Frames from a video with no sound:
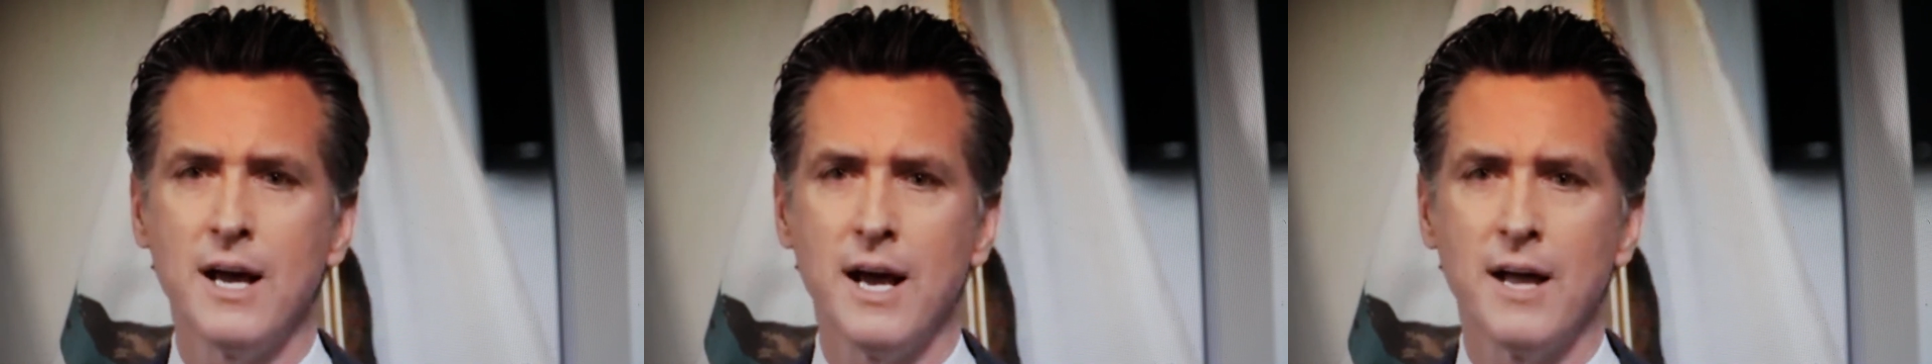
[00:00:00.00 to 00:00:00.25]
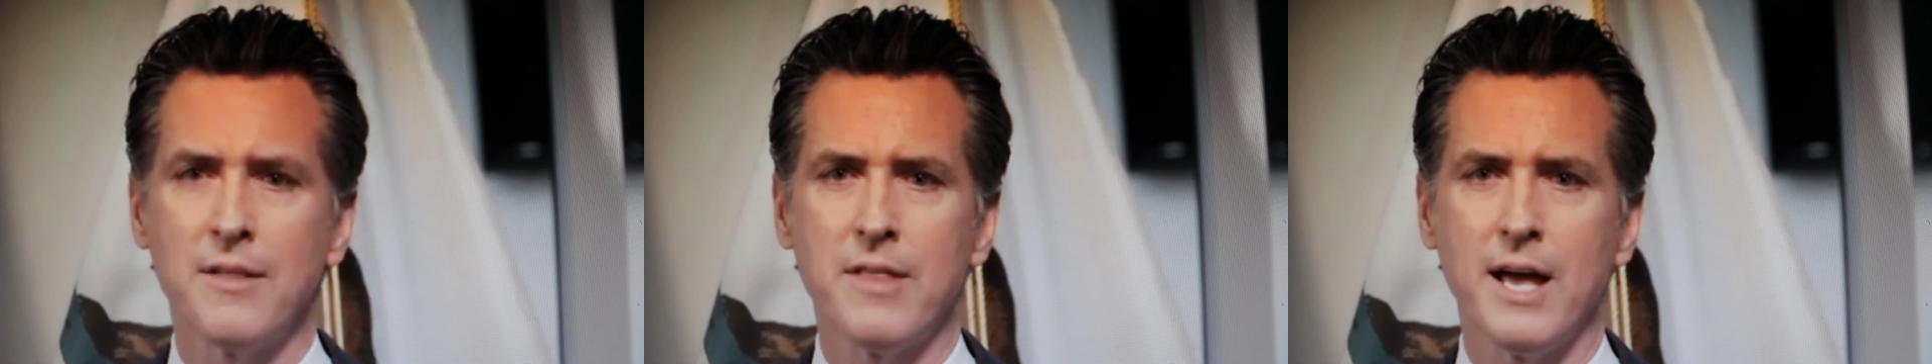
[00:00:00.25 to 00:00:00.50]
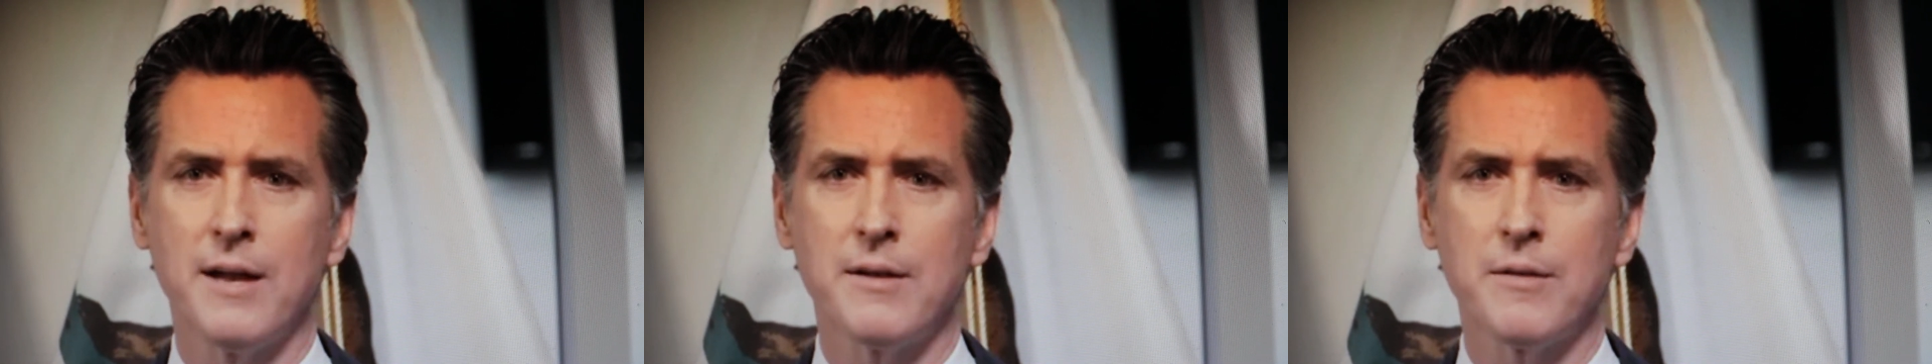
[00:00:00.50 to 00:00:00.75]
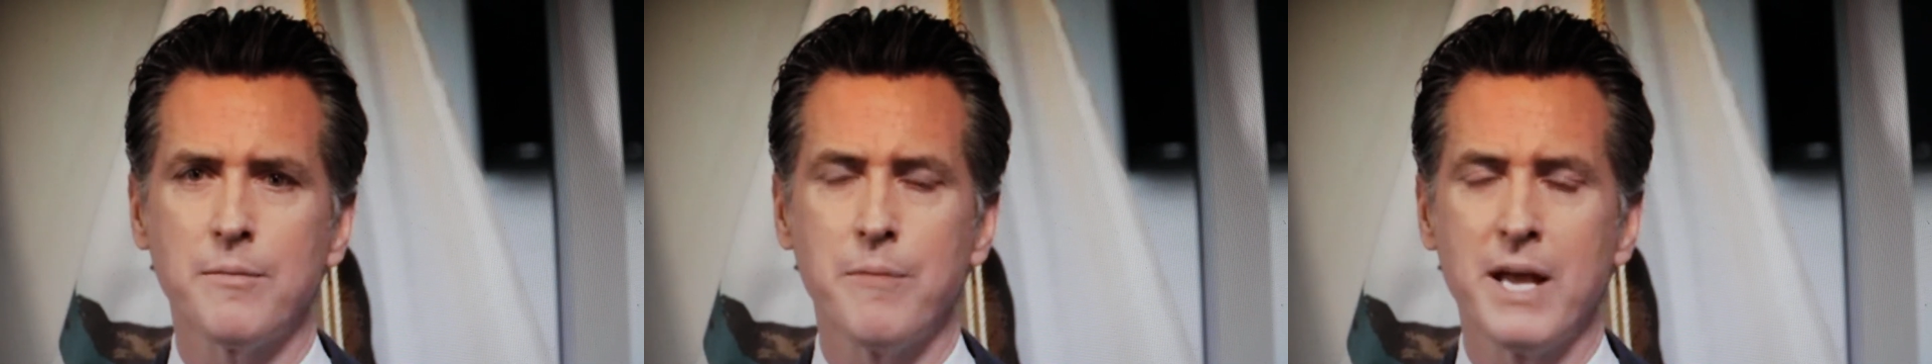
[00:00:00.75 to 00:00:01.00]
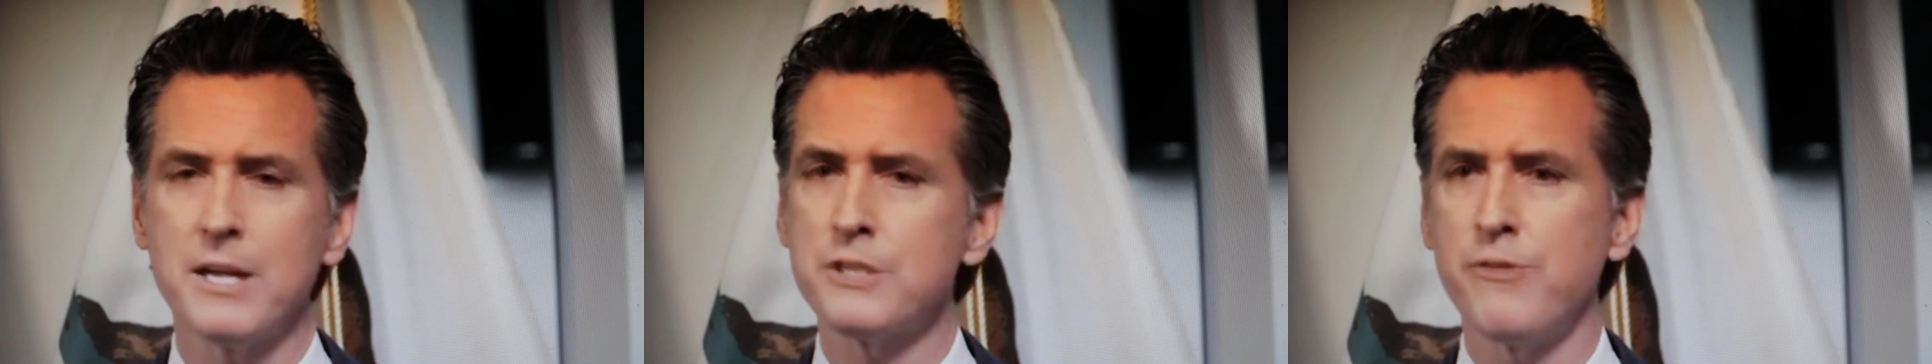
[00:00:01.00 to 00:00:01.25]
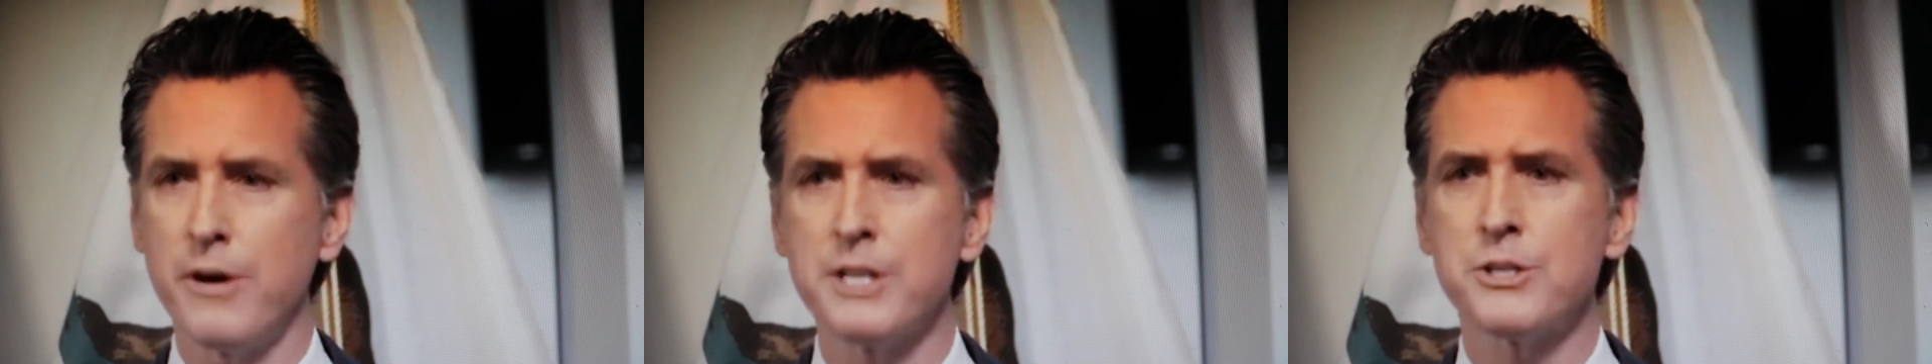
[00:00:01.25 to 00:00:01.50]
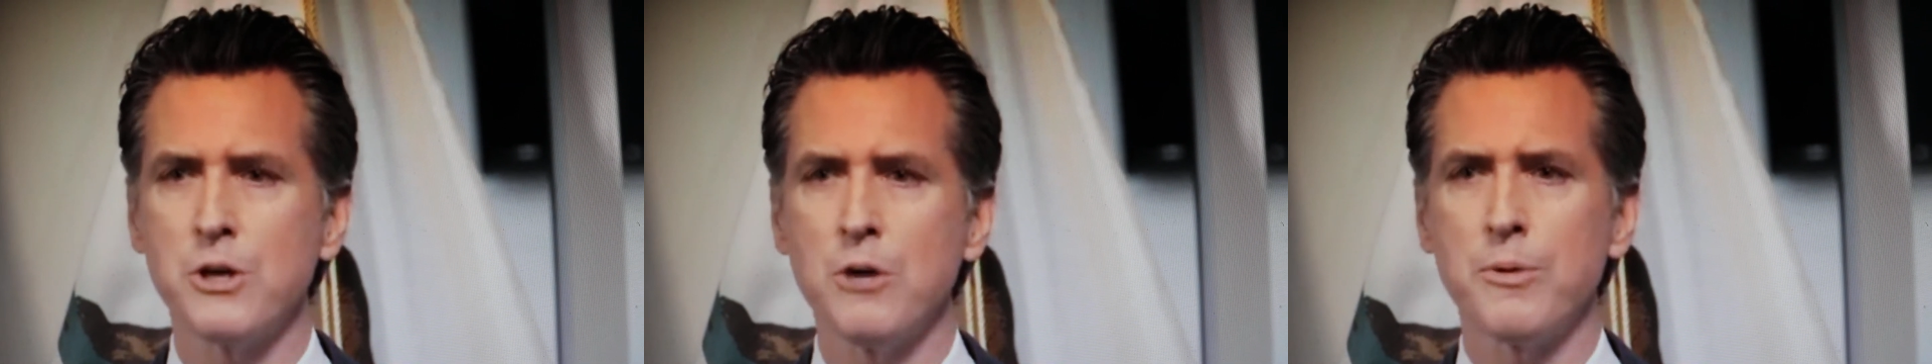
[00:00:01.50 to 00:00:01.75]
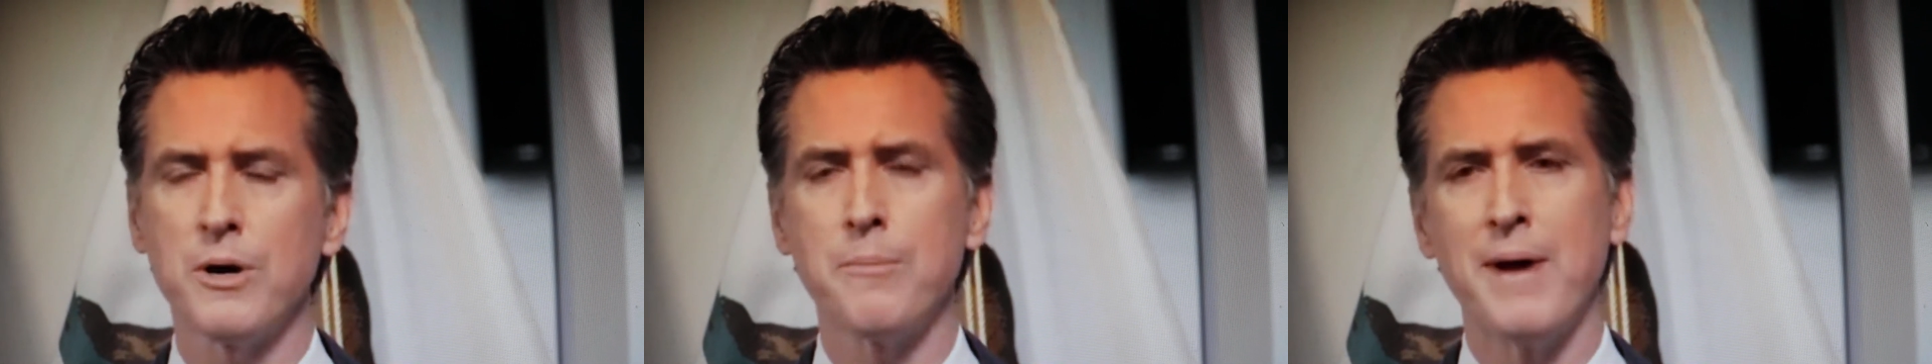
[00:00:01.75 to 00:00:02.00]
that make us very
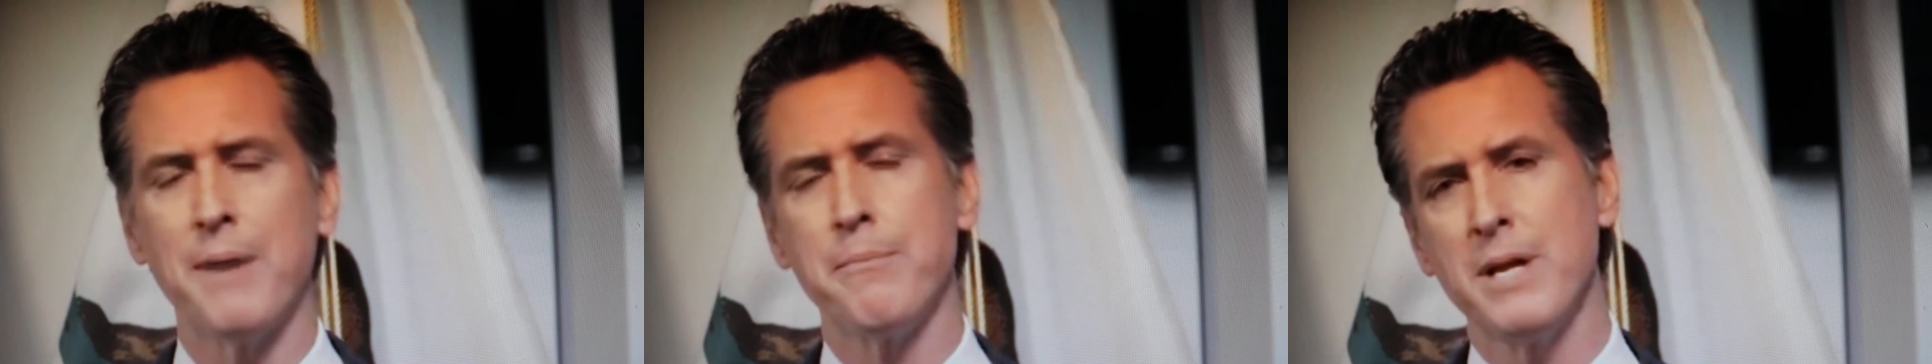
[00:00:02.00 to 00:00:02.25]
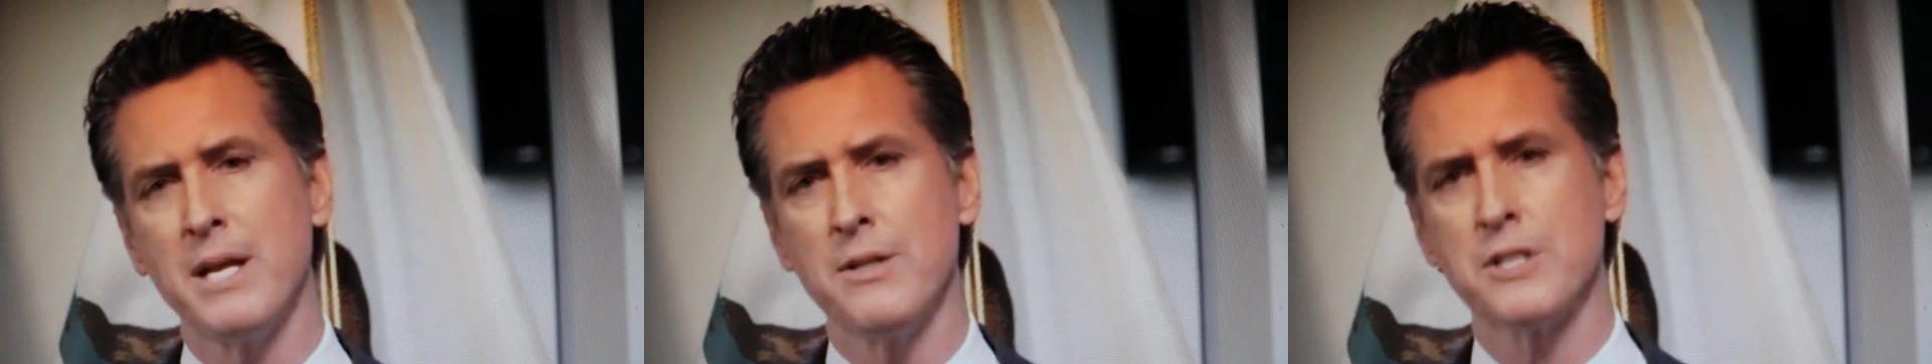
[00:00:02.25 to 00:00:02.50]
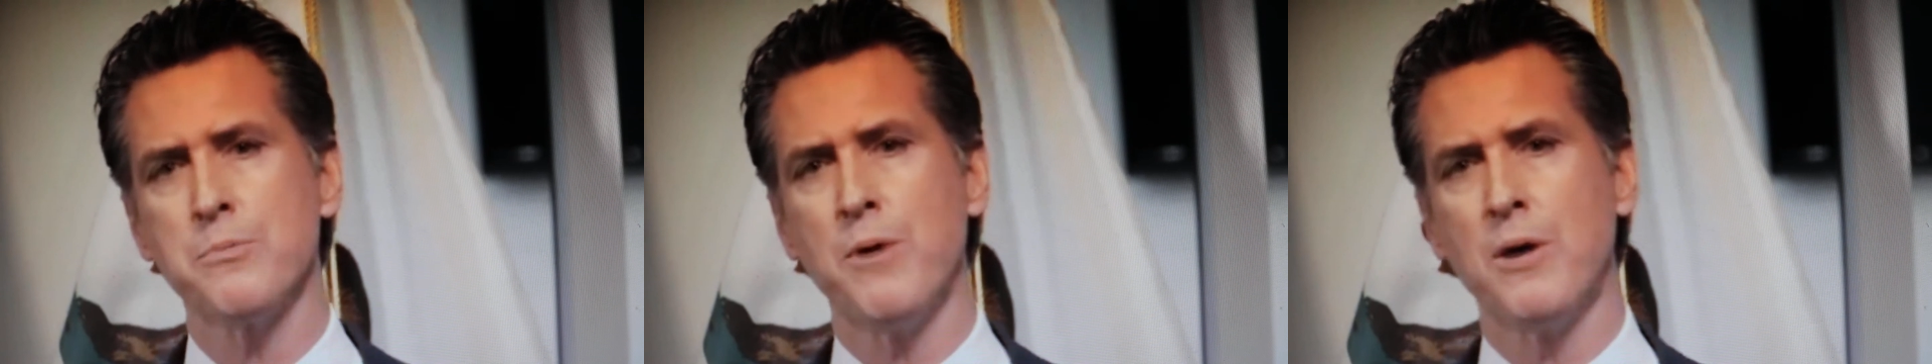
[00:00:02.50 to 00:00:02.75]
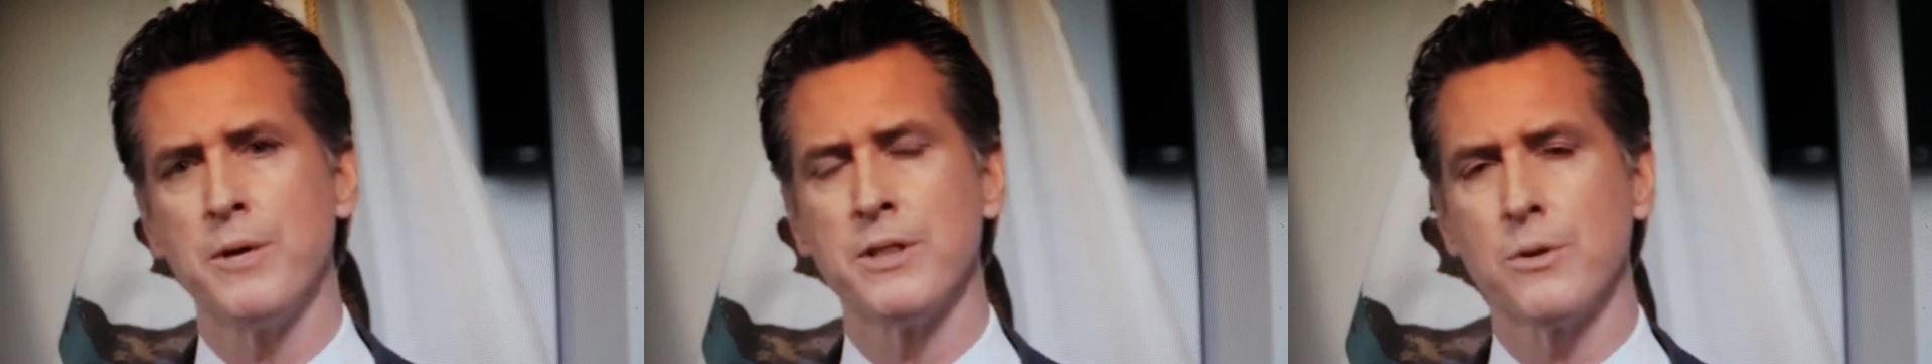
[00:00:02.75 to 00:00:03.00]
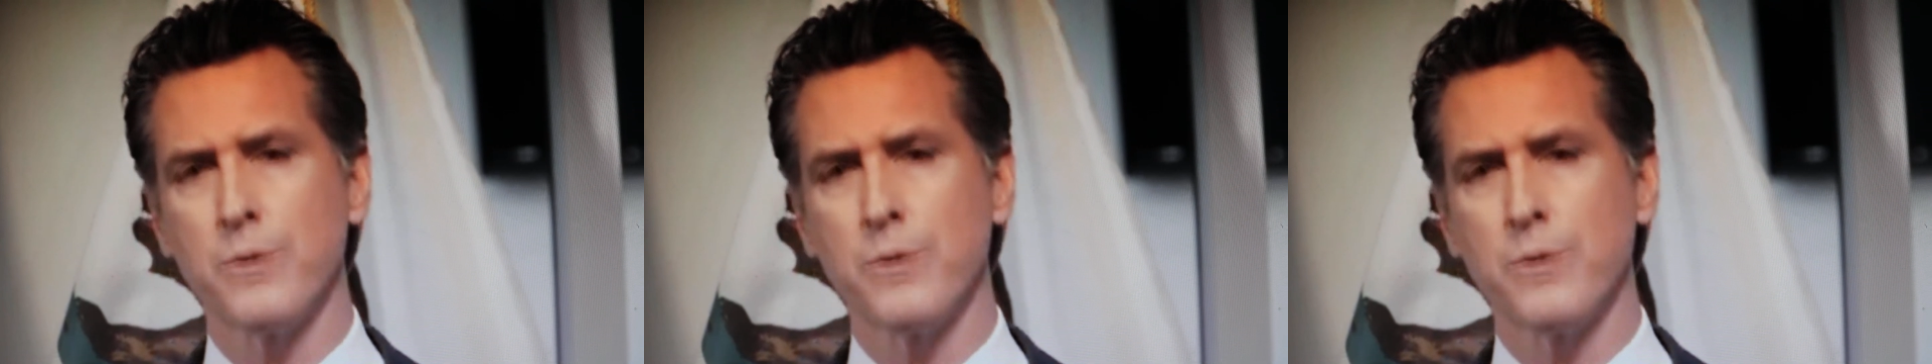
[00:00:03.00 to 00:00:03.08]
sober about meeting this moment.